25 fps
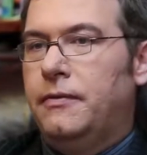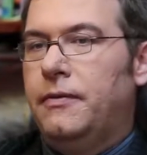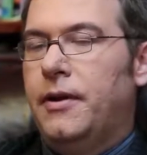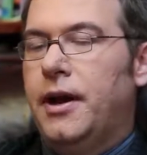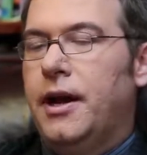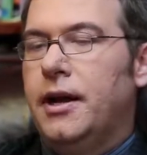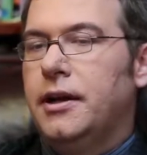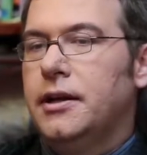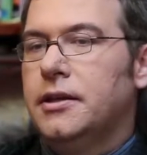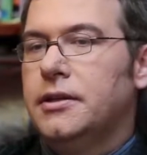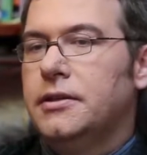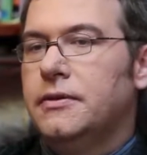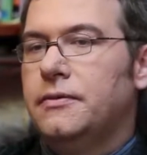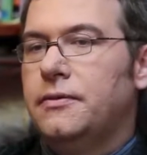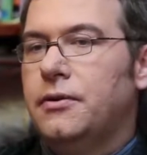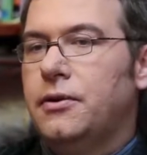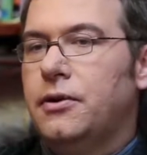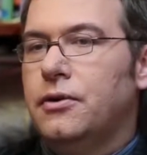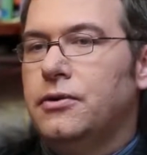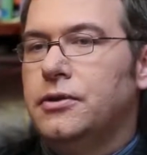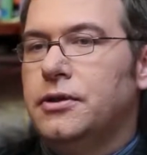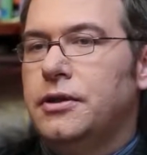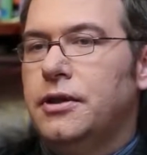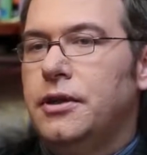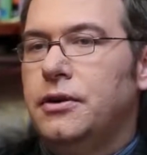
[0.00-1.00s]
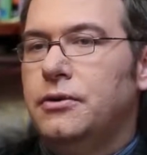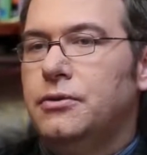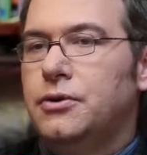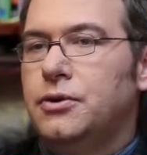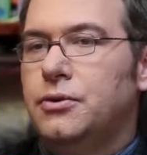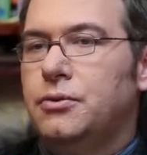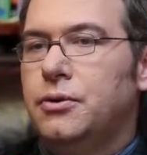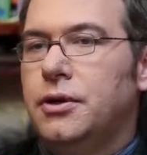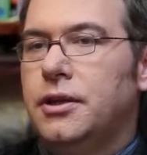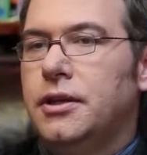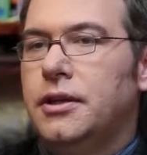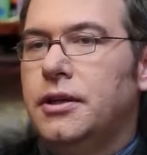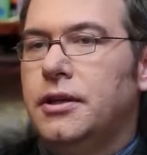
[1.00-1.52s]
finance, of course,
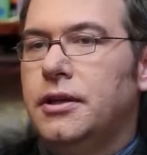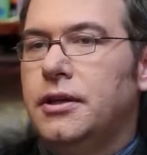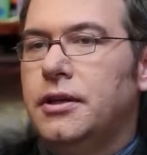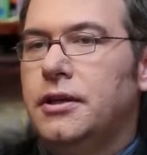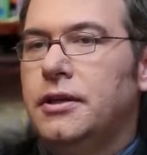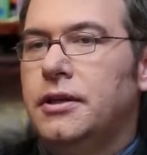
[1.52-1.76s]
deals with